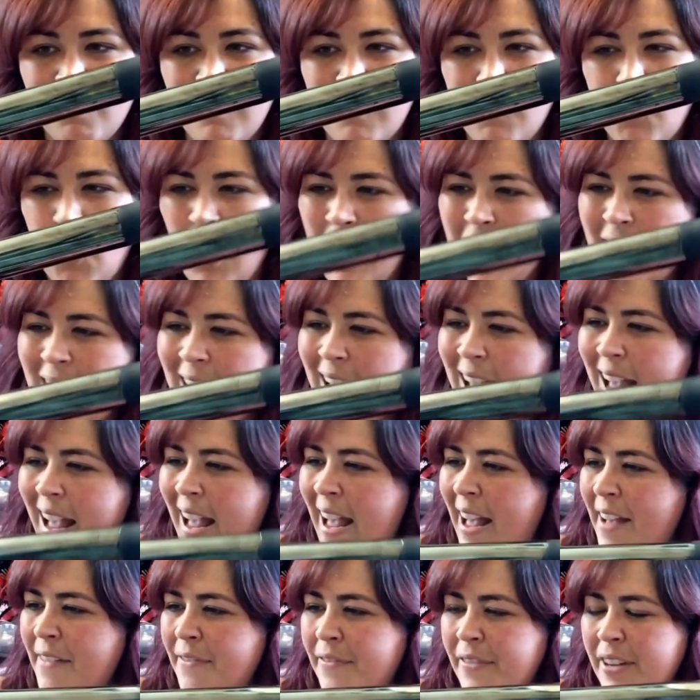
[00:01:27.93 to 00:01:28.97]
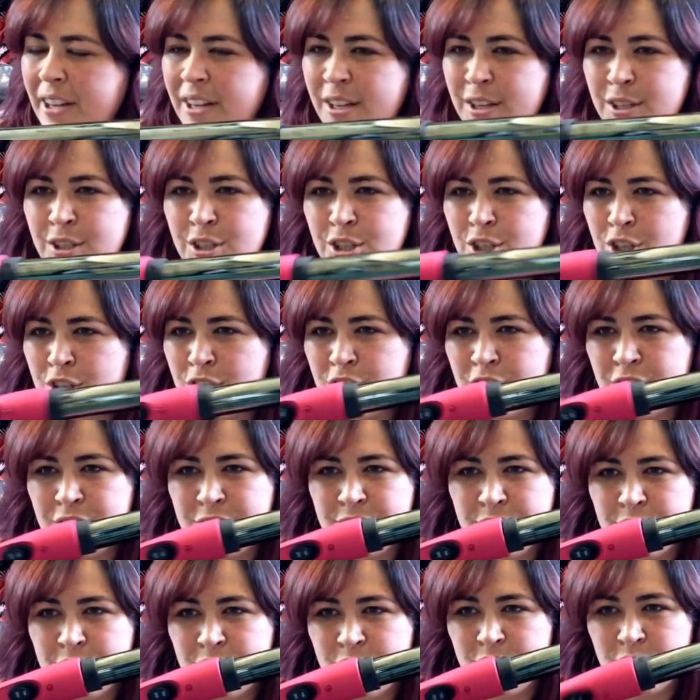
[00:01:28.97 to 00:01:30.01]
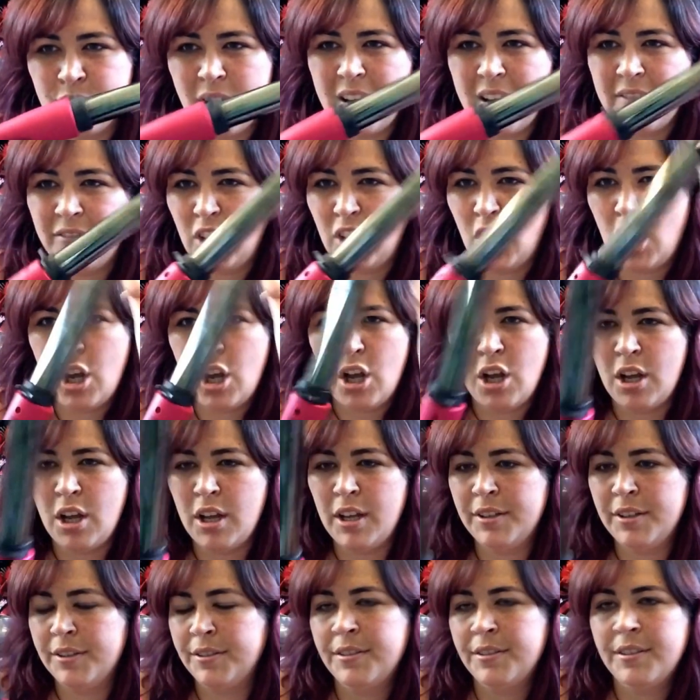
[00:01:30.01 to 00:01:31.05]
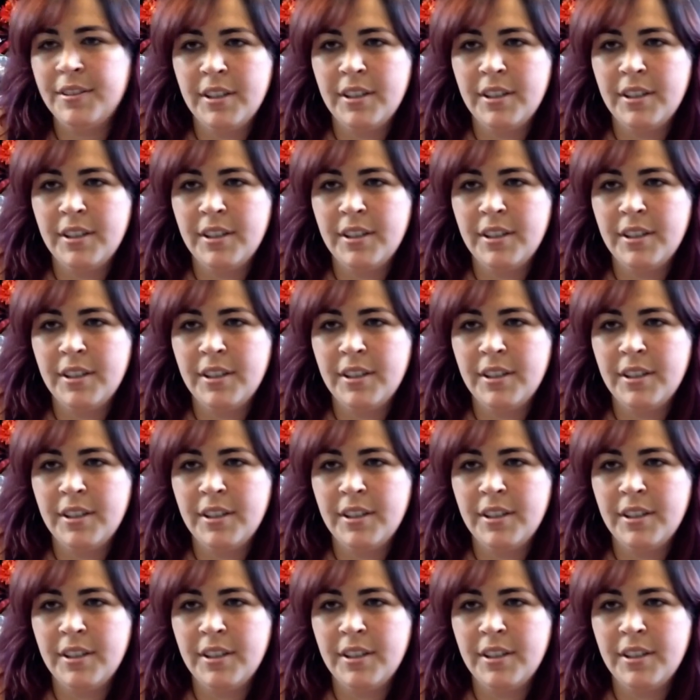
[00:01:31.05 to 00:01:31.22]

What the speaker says: 1.5 inch Revlon